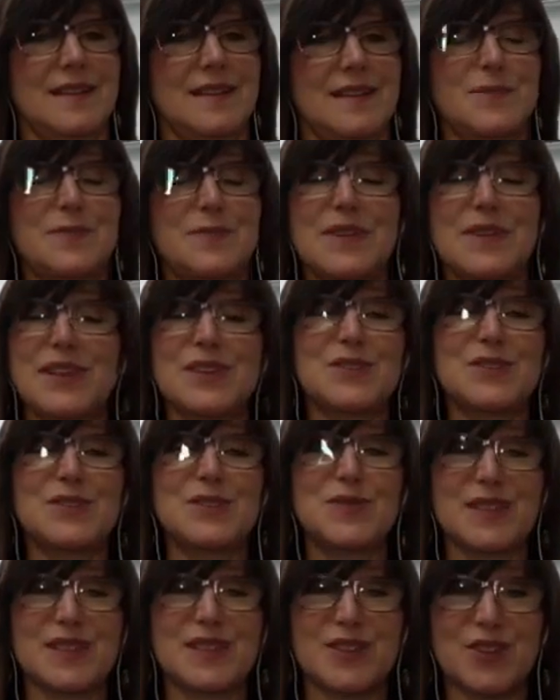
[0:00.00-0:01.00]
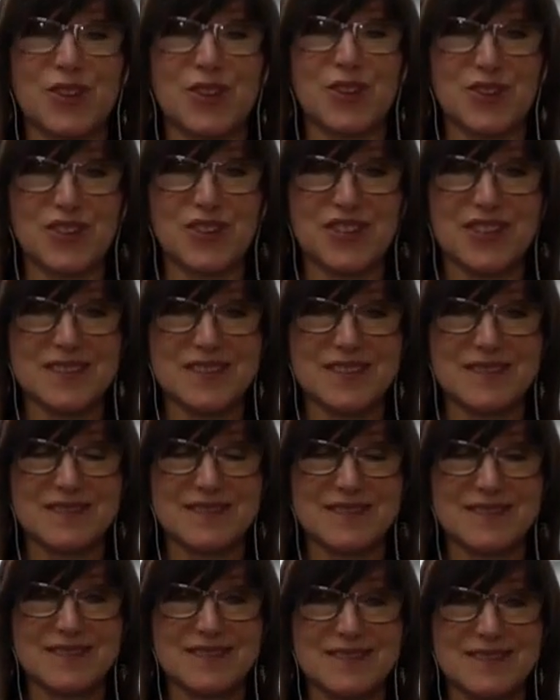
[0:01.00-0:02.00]
because you feel heard.
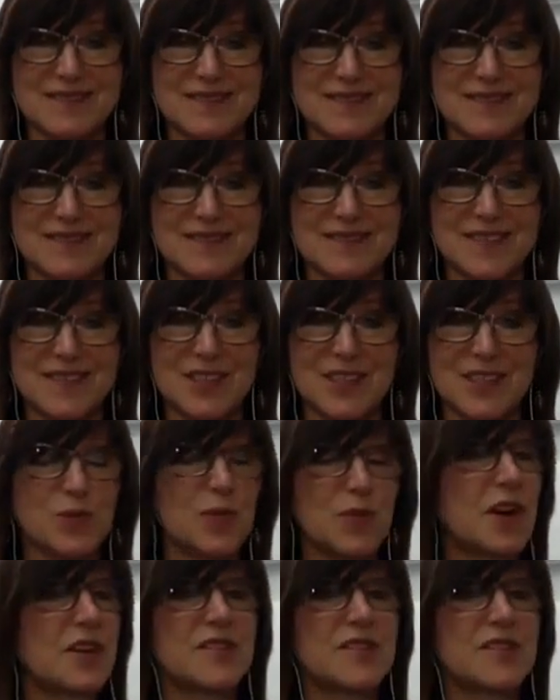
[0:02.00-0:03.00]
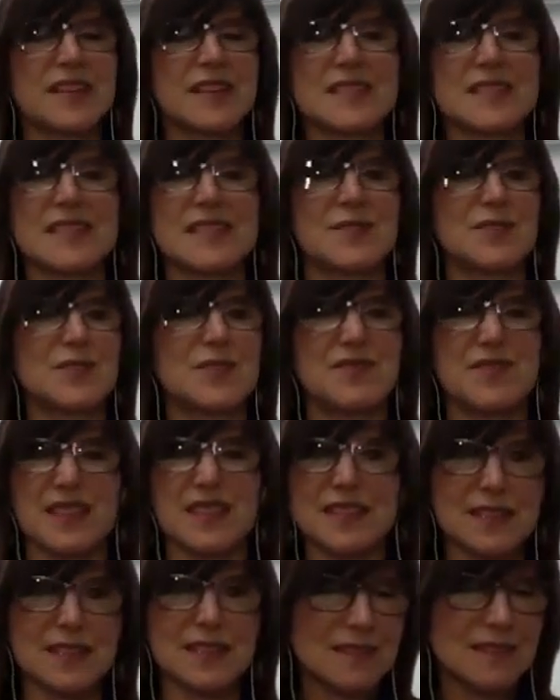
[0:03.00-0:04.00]
Your partner doesn't have to
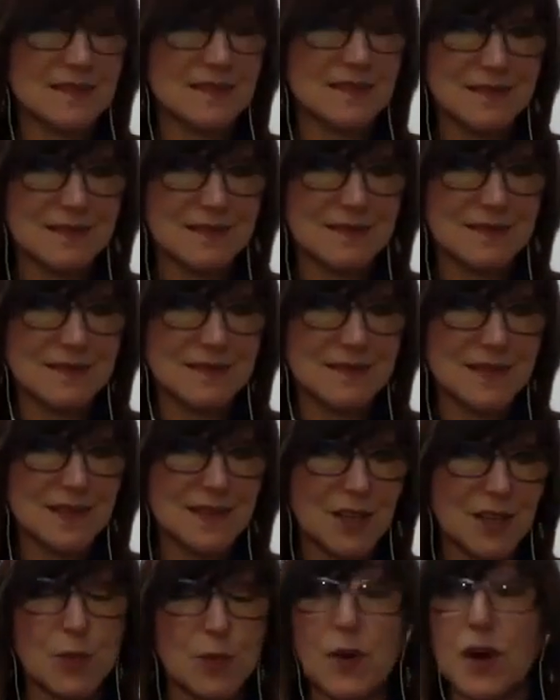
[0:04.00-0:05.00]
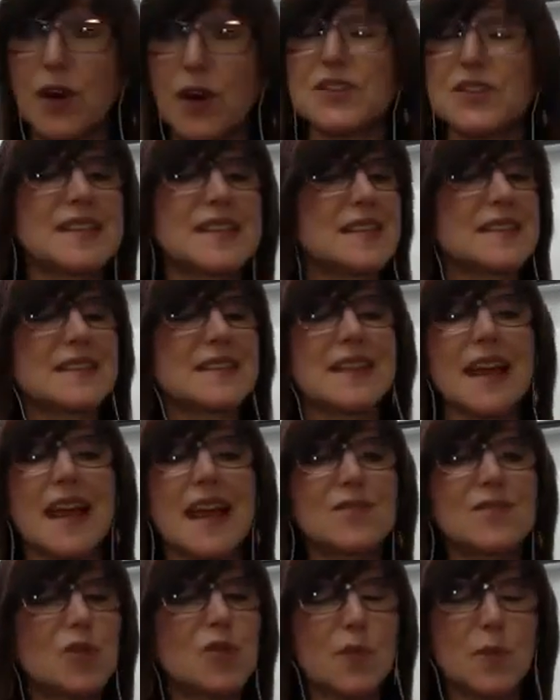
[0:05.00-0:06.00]
fix it. Your partner doesn't
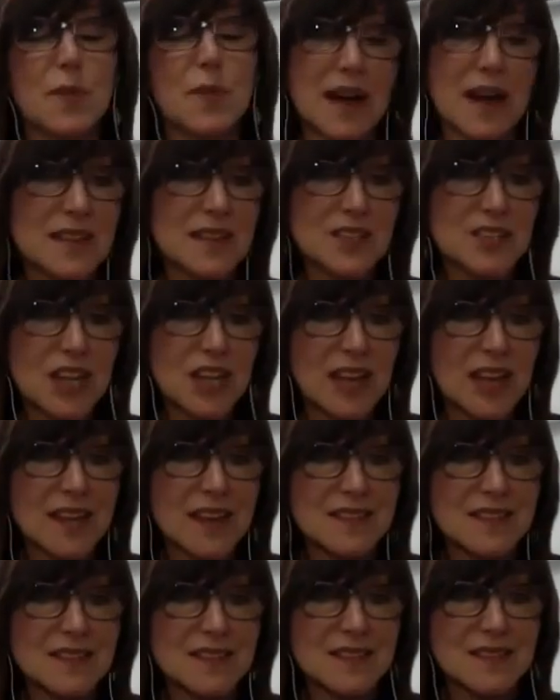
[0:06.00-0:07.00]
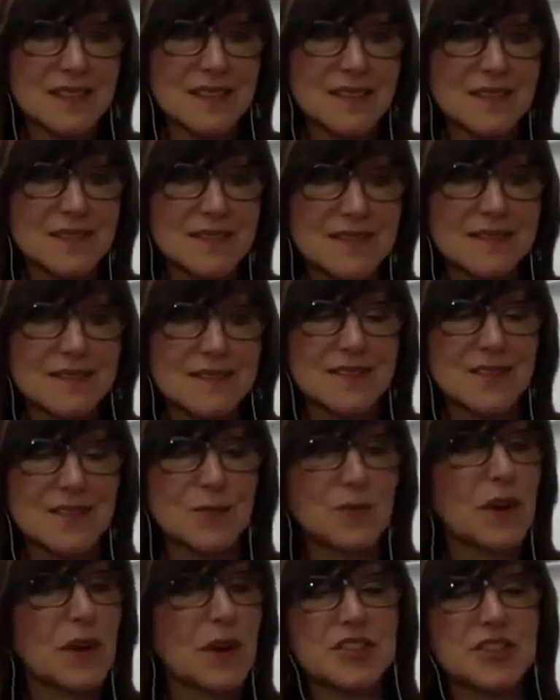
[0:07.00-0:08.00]
have to apologize. Your
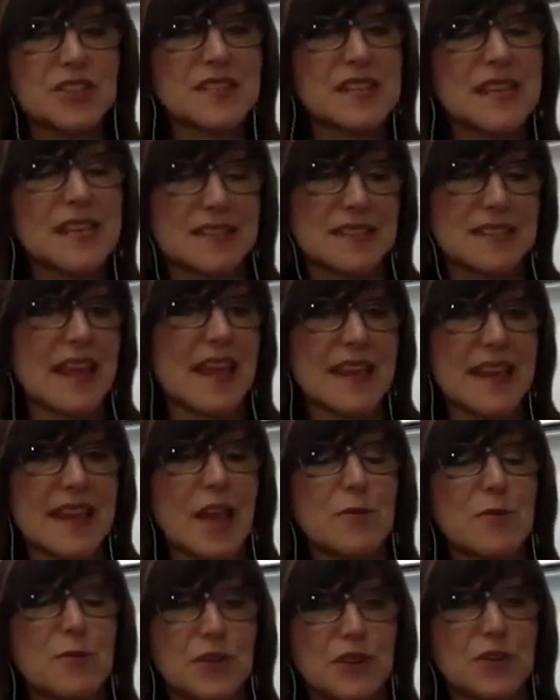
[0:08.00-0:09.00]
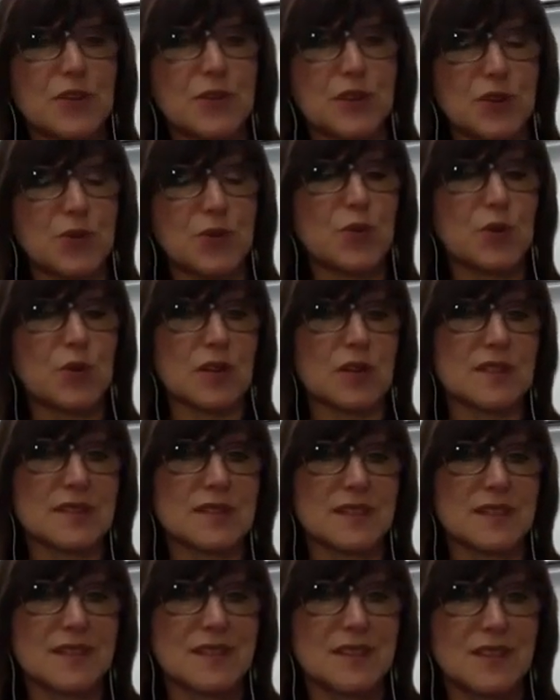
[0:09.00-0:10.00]
partner just has to hang out with you in your
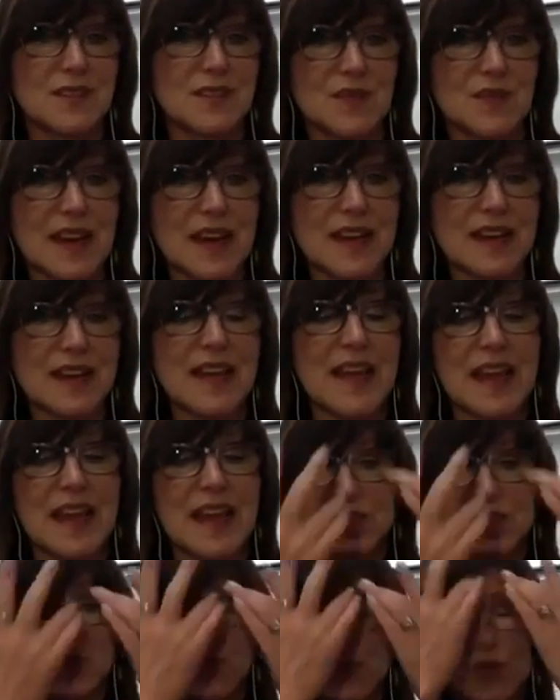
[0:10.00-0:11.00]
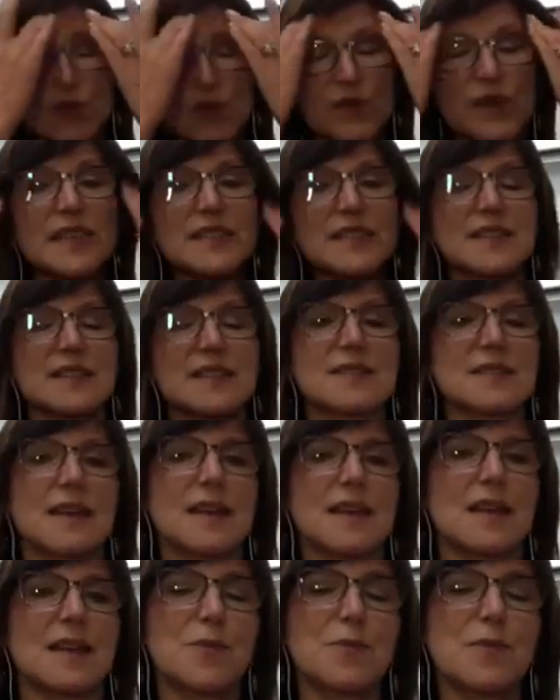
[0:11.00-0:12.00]
world, right? And so it creates this
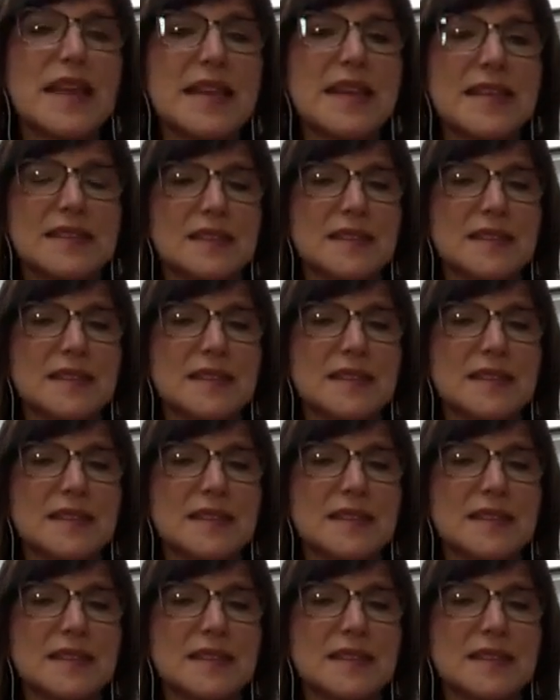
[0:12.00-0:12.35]
amazing